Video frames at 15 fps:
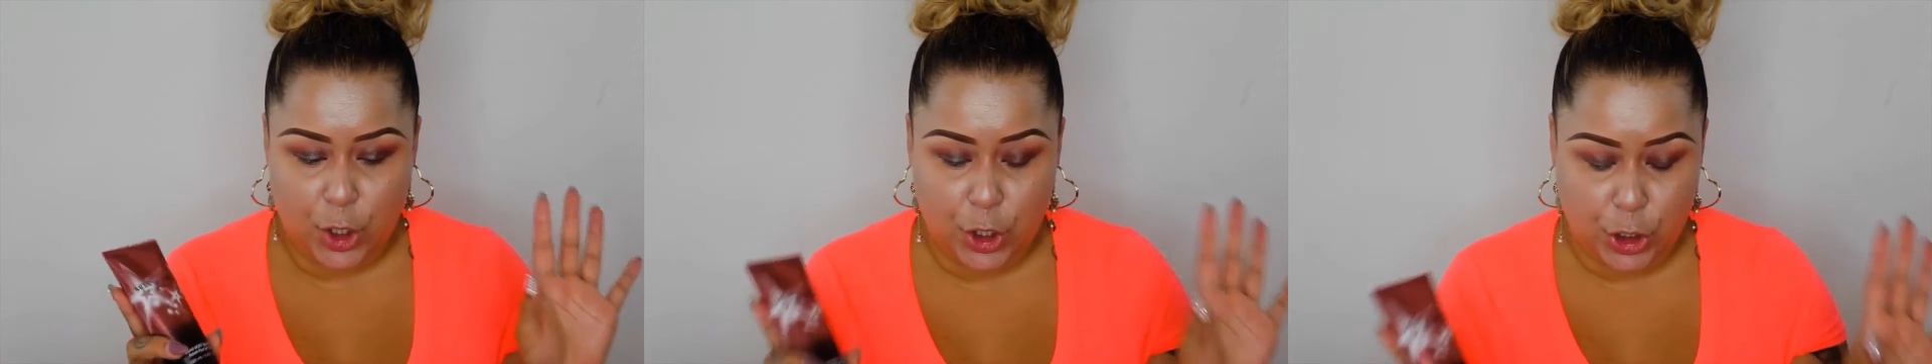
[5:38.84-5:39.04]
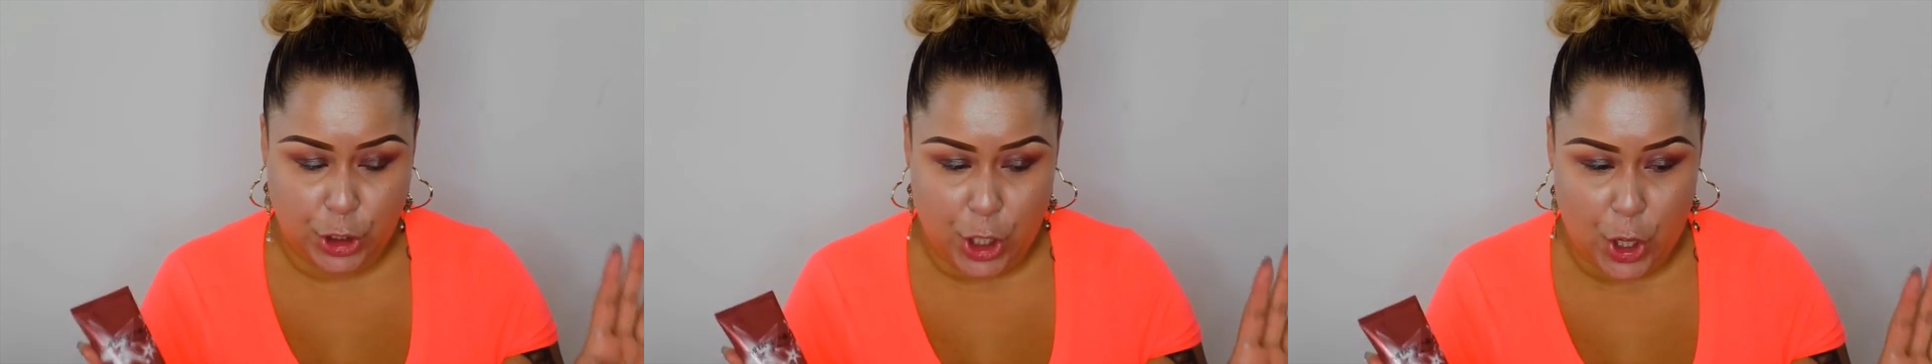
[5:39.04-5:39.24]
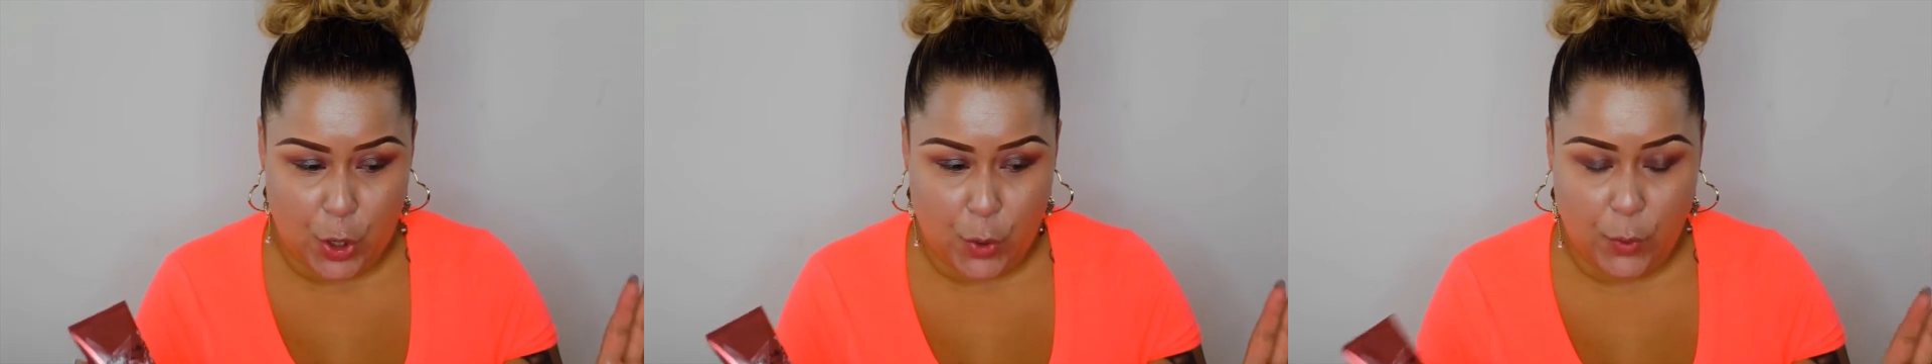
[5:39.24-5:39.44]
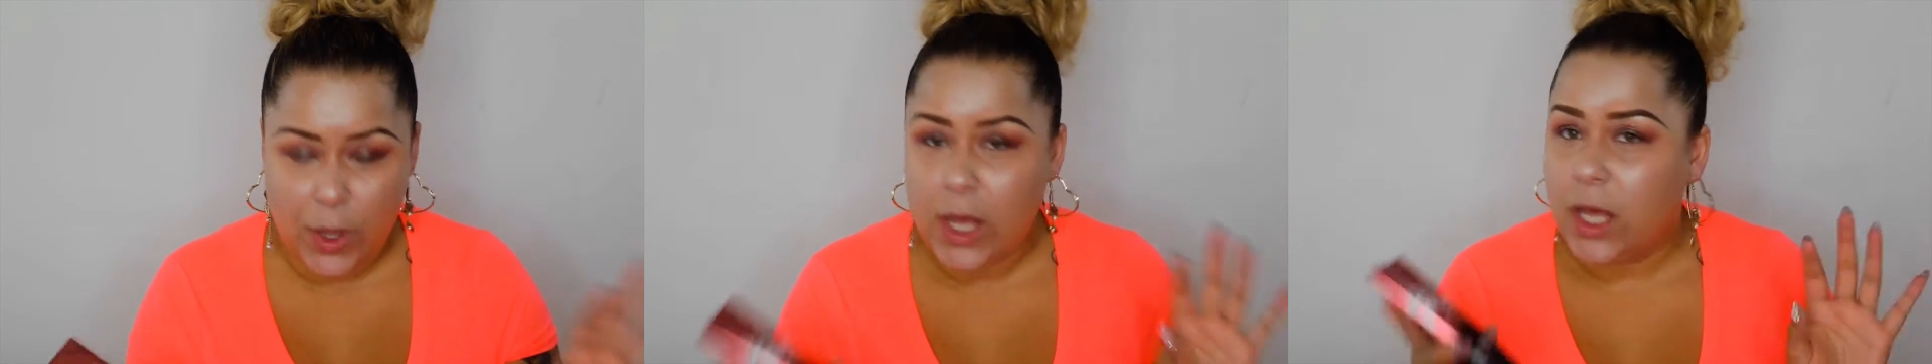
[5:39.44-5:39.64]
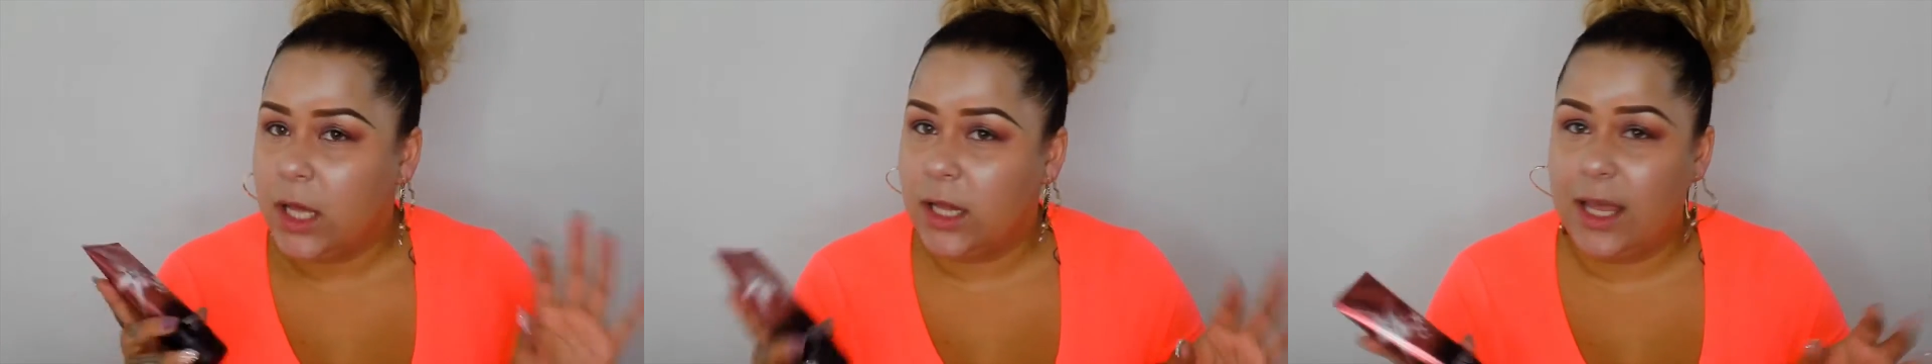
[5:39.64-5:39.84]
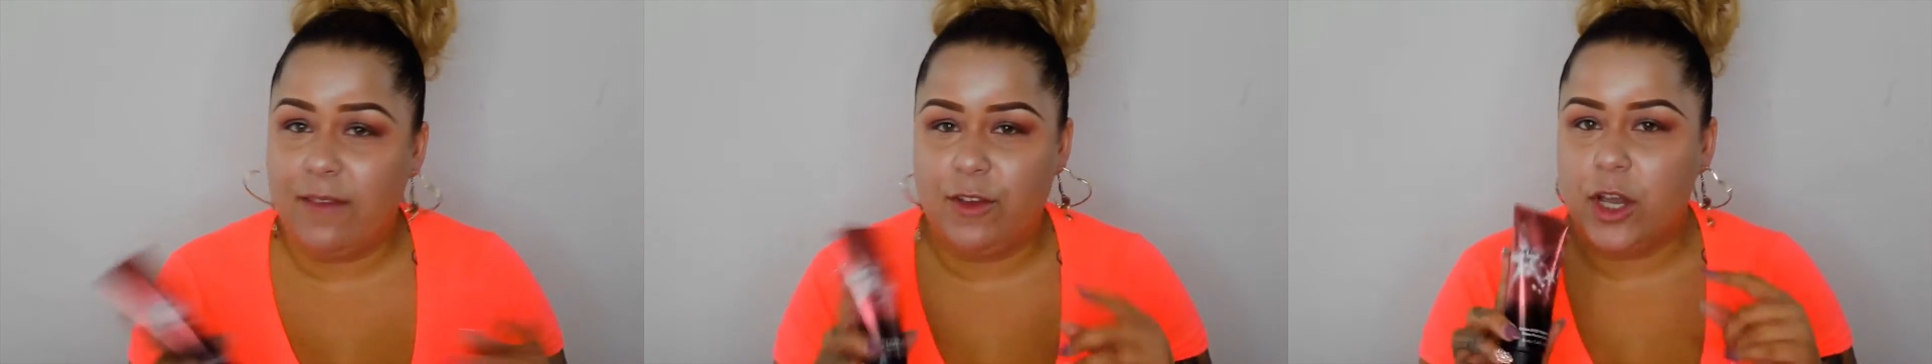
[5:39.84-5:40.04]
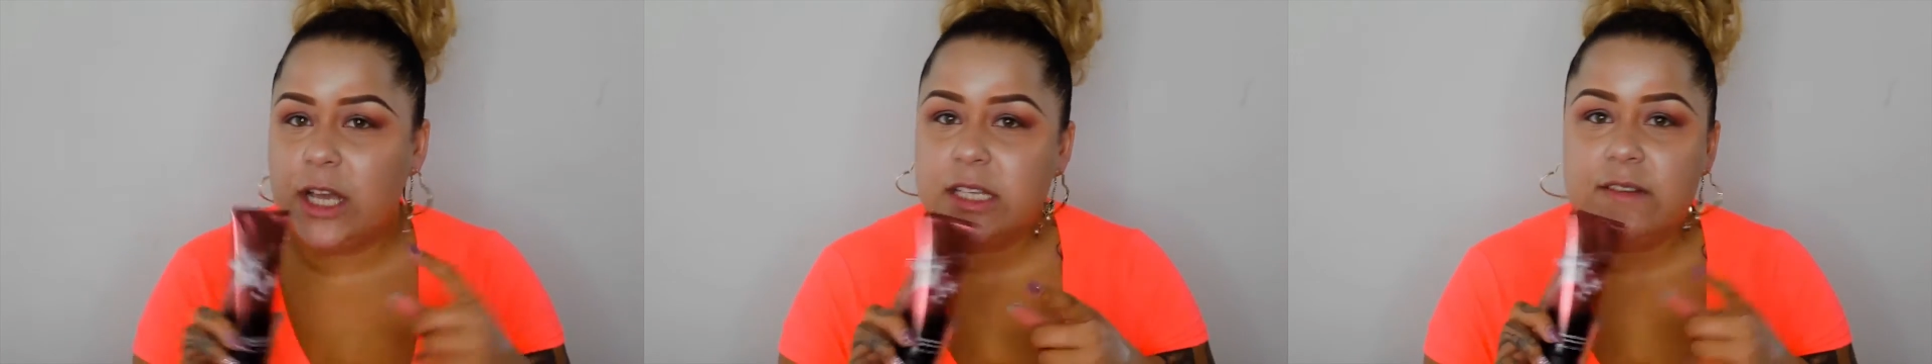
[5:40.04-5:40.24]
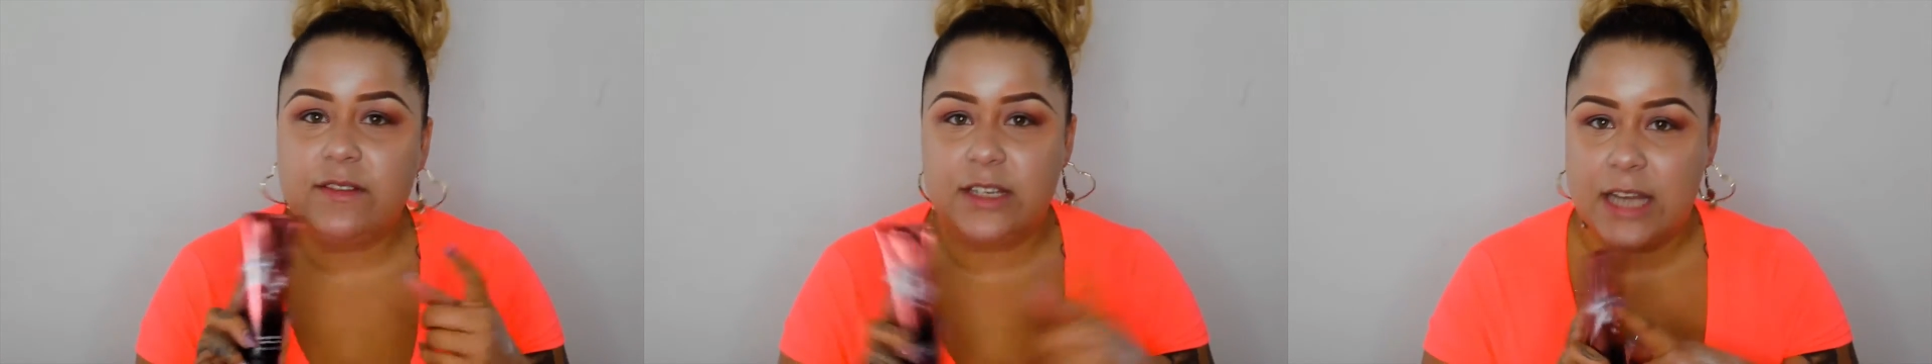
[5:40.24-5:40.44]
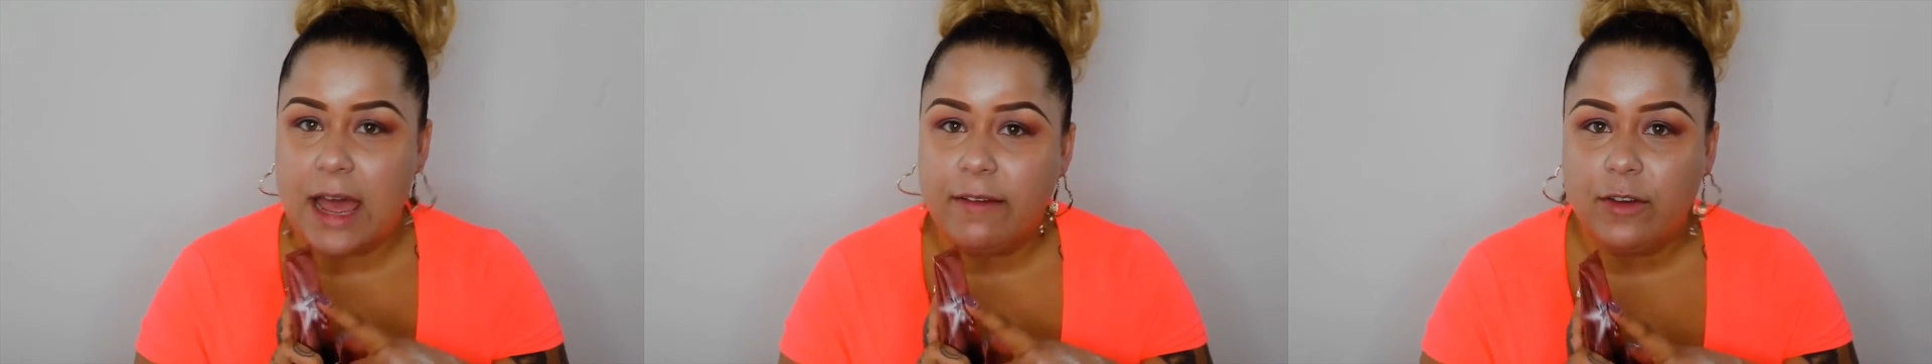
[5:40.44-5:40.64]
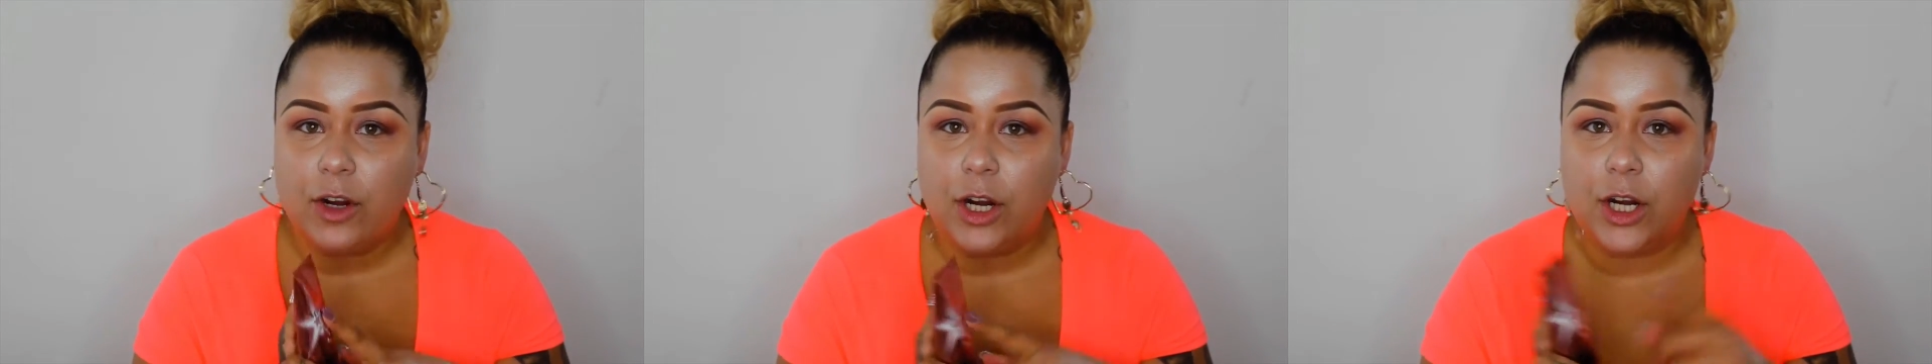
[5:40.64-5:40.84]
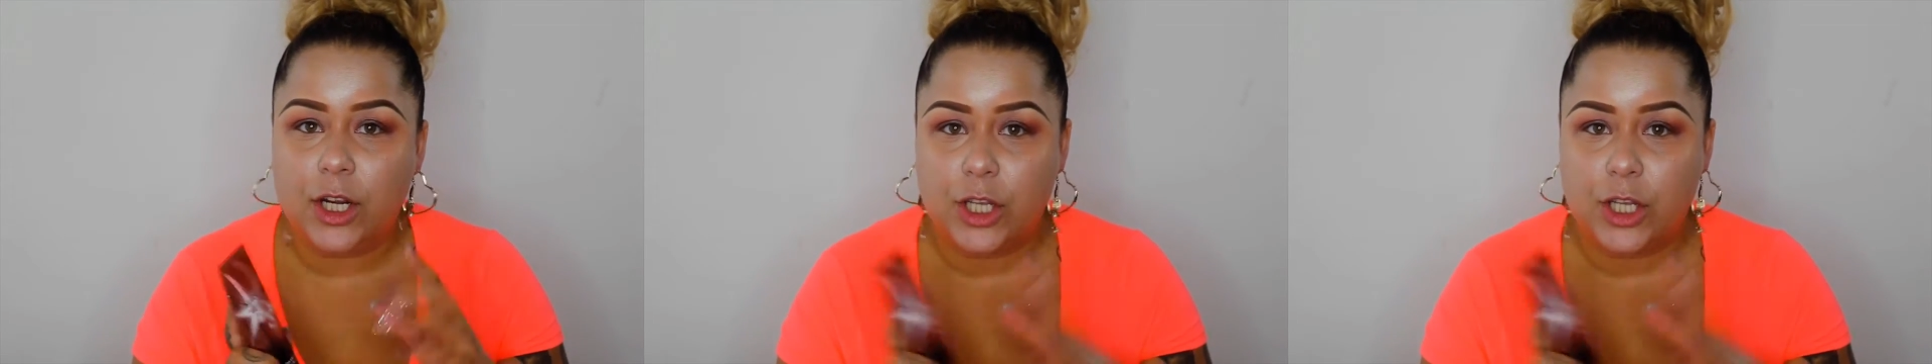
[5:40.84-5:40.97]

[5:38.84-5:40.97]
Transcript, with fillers: Glow. If you guys have never